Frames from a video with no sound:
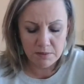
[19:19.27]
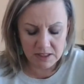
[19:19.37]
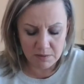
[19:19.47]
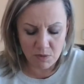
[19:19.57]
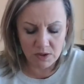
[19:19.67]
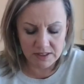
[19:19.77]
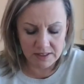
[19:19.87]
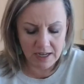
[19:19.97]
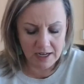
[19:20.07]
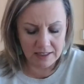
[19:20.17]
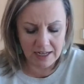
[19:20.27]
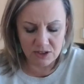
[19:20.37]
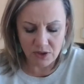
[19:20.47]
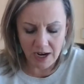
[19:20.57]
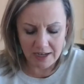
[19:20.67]
Mr. Morrison nodded. I
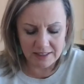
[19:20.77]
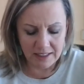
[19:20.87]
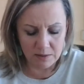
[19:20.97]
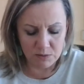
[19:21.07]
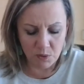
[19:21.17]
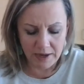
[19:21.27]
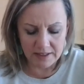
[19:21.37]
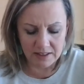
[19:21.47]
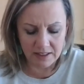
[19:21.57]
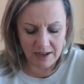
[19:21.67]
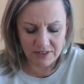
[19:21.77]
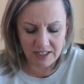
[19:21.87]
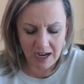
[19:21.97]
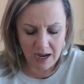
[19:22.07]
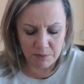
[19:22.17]
tried to get him to wait until after
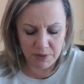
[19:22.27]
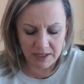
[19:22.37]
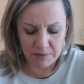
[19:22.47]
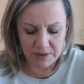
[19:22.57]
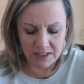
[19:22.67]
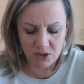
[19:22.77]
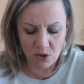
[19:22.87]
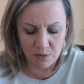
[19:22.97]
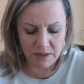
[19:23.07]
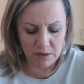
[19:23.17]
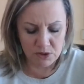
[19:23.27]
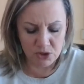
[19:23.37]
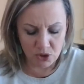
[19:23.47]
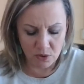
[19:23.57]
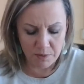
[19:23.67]
cotton picking, but they told me it was
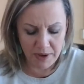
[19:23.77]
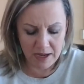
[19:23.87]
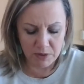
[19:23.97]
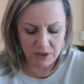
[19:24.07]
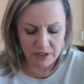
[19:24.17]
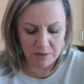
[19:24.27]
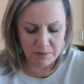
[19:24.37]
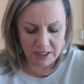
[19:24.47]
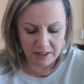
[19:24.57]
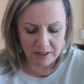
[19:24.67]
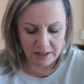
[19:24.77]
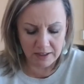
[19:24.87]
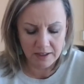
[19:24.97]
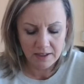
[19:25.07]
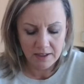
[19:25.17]
due and payable
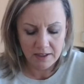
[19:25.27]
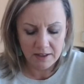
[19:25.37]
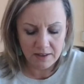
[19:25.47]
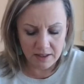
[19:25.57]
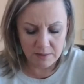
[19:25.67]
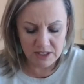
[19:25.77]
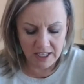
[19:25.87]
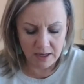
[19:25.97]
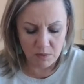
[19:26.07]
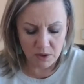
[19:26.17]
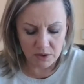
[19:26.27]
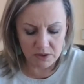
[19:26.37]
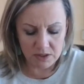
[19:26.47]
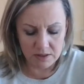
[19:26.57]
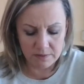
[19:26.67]
immediately. Them's they words.